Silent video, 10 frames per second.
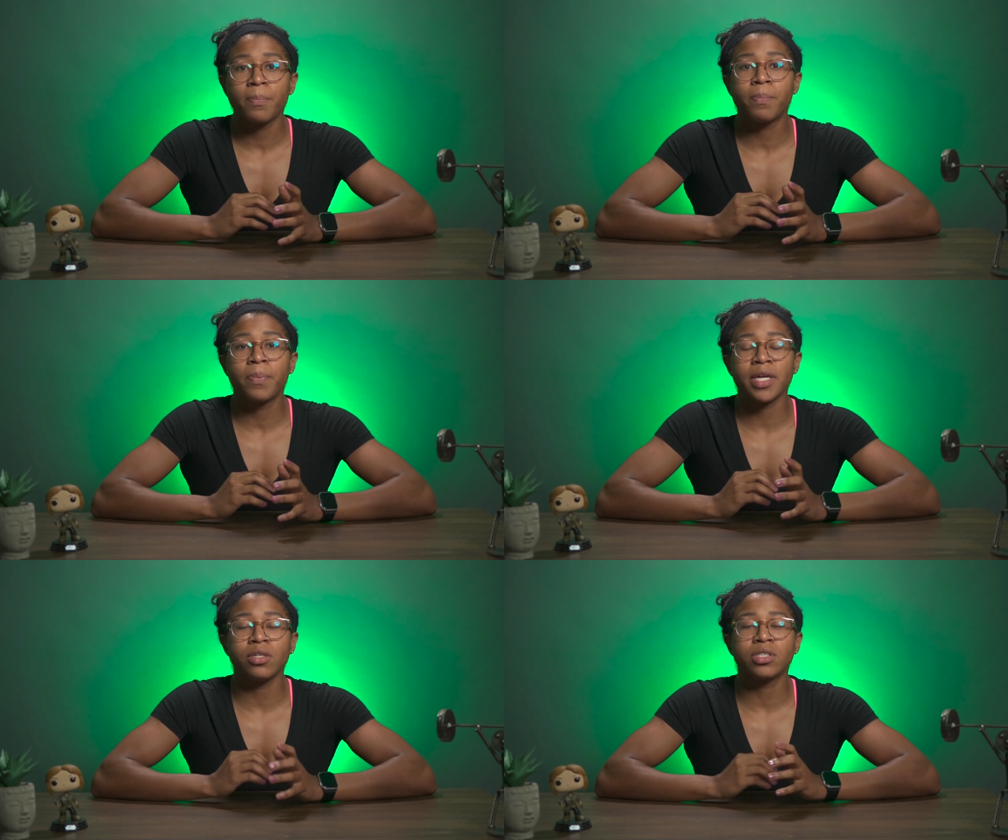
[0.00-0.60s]

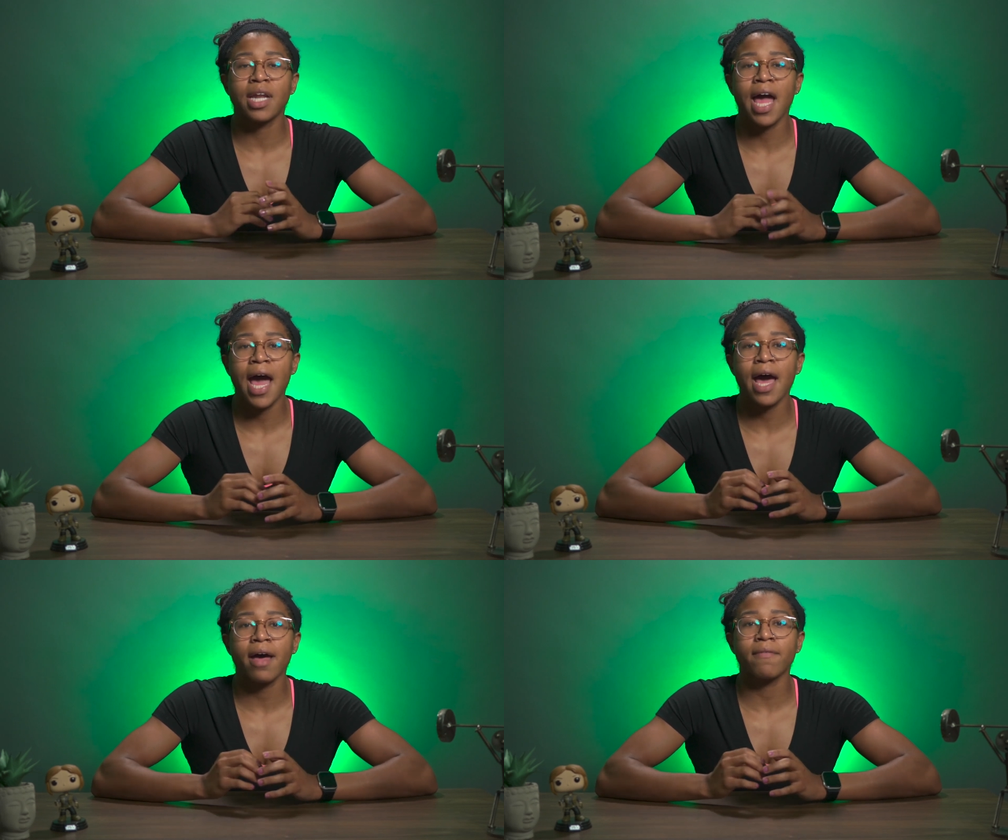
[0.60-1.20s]
but you should
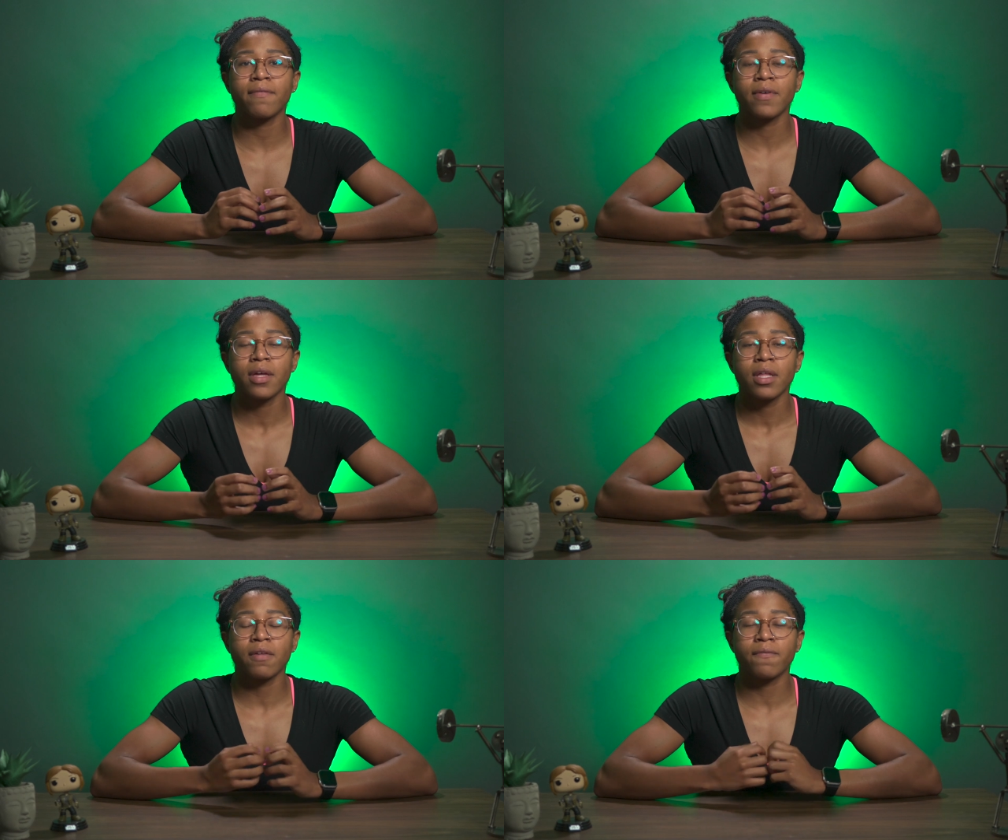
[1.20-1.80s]
have
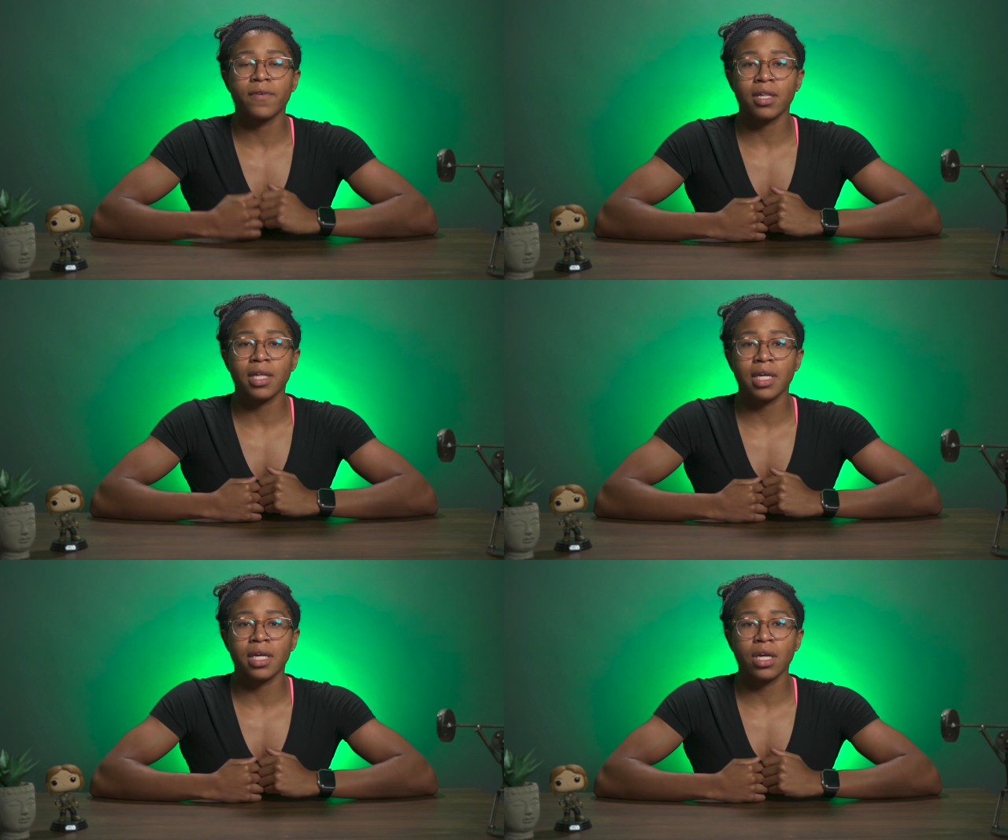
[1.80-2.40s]
the
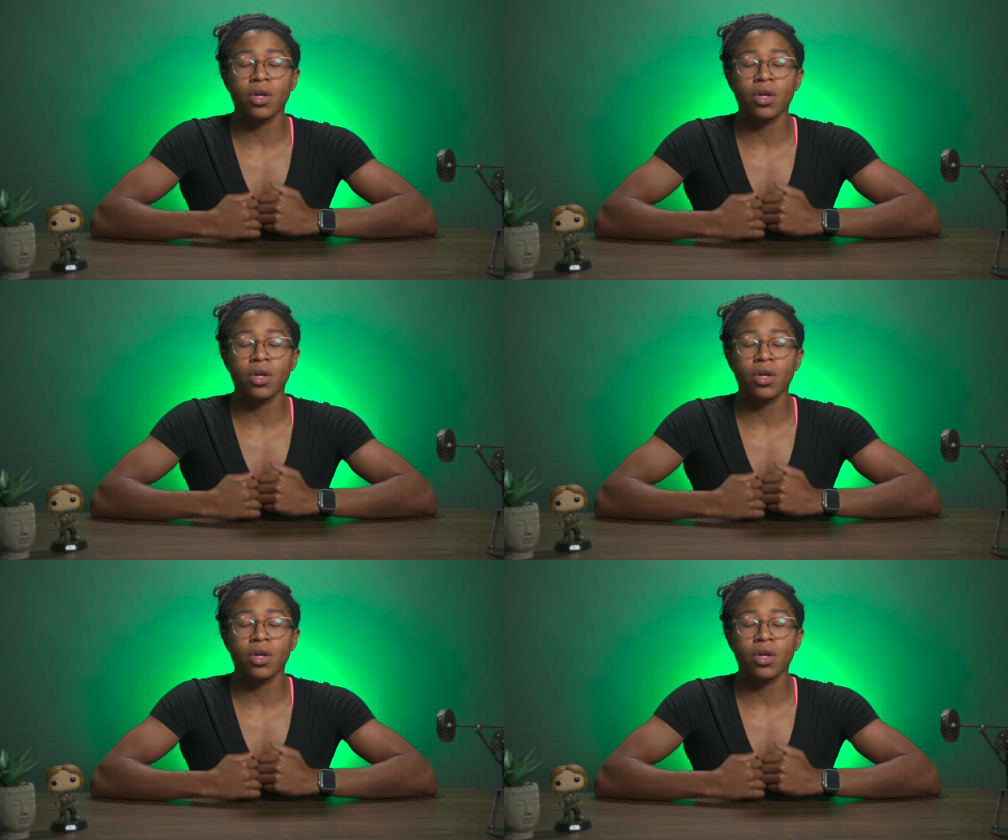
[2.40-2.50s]
feeling,